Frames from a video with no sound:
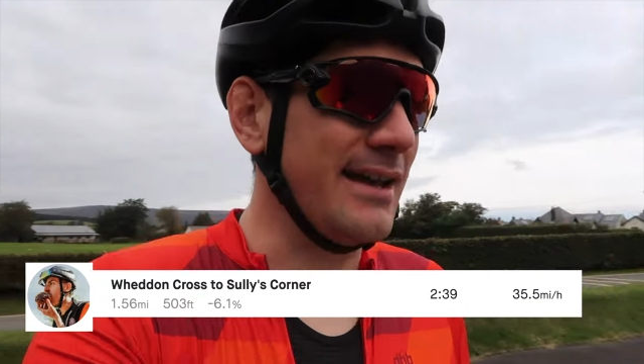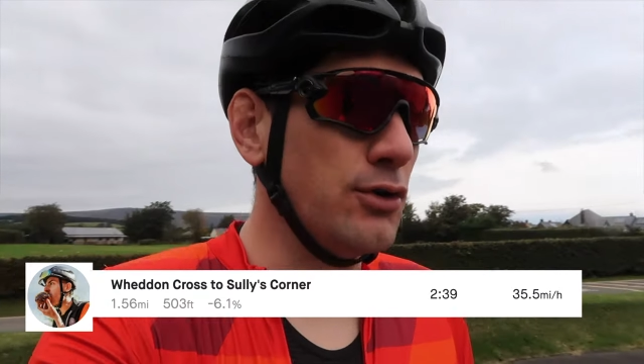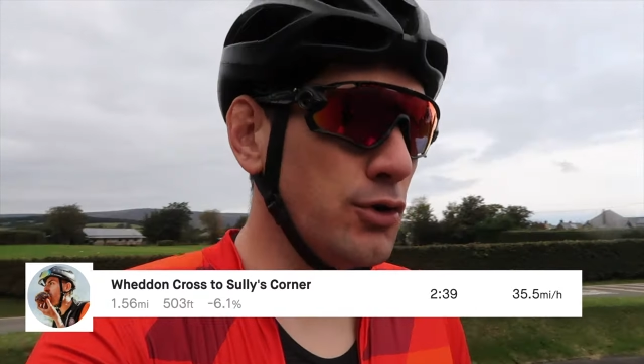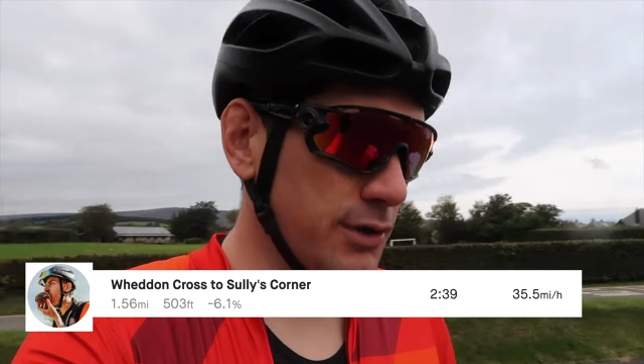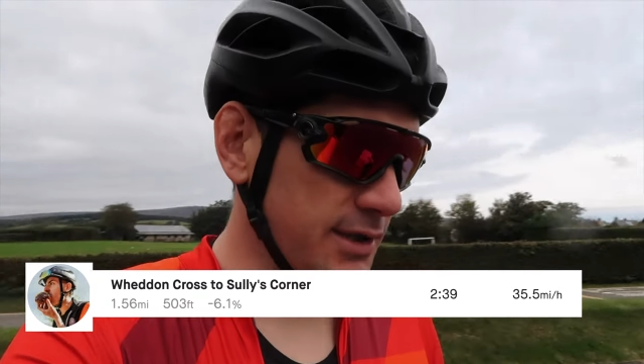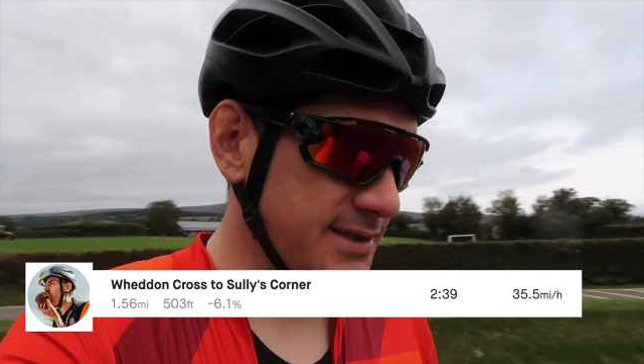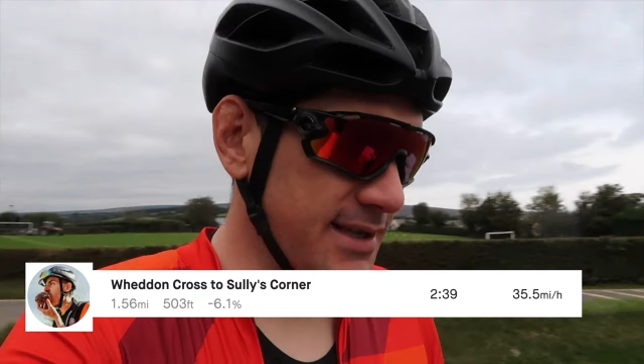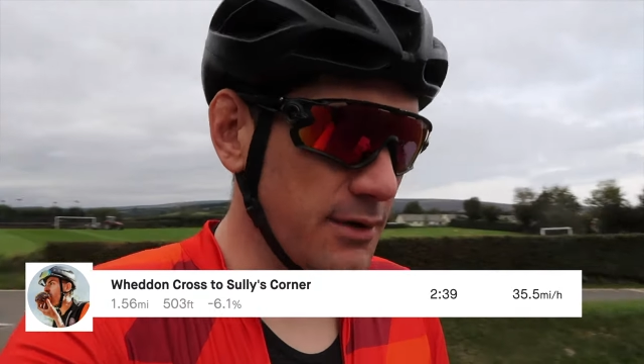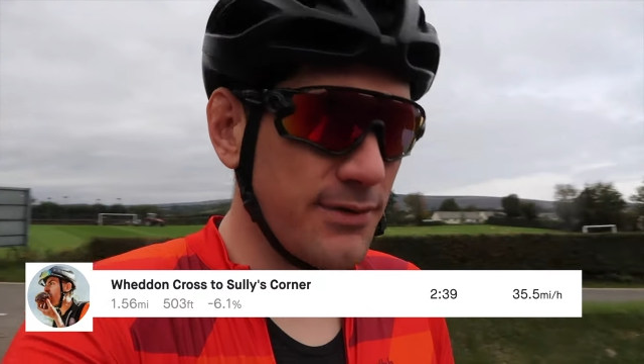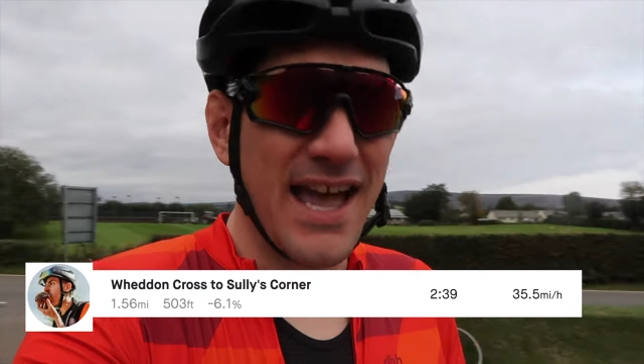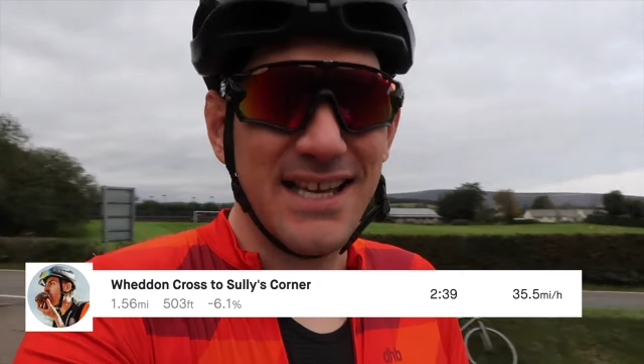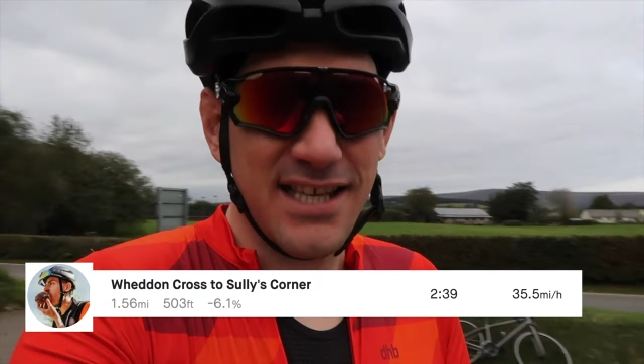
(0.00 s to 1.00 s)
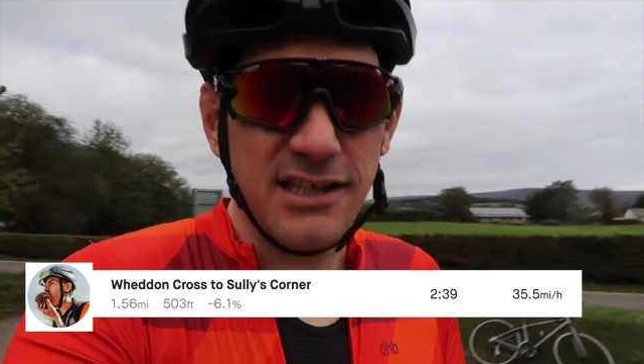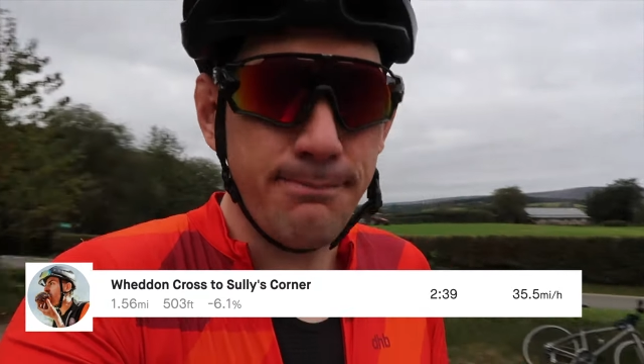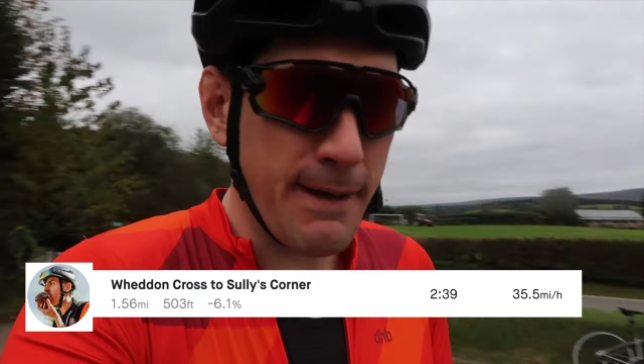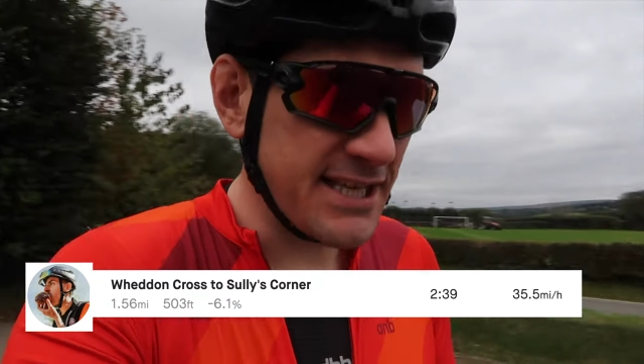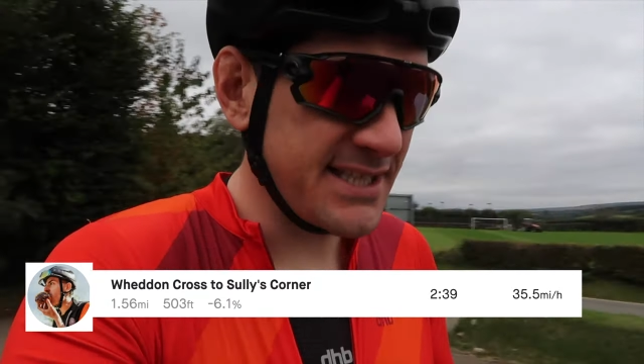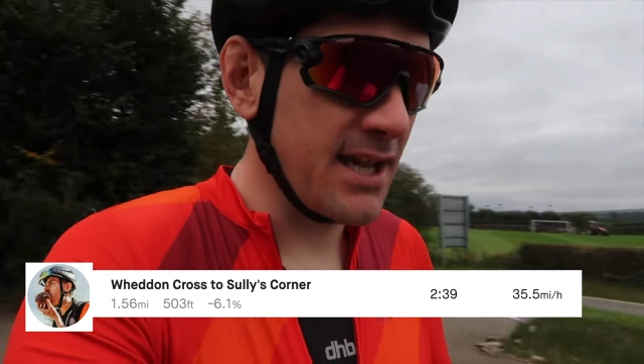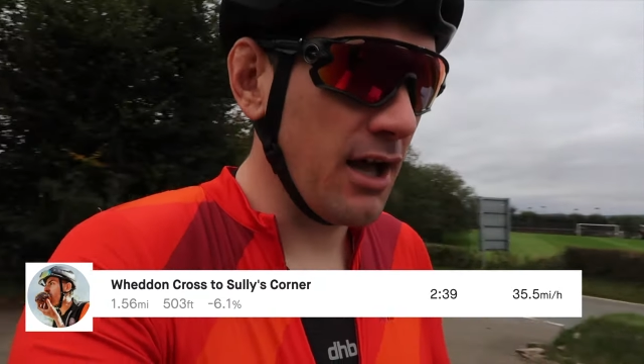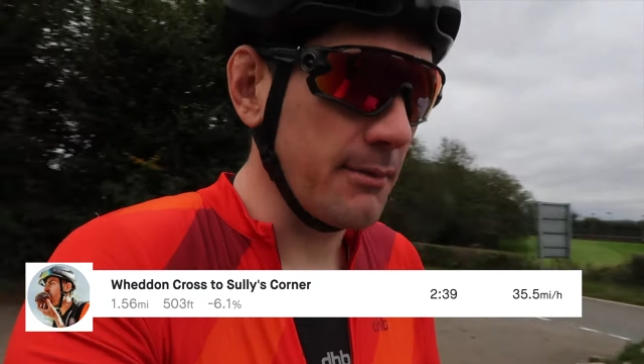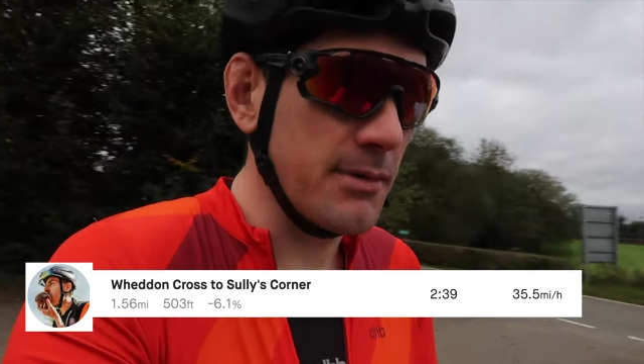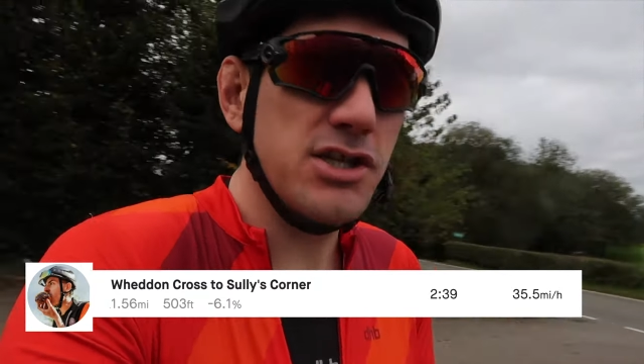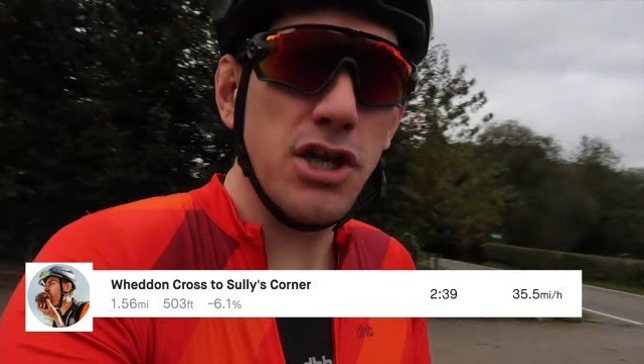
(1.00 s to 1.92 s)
in August. So that's his best time.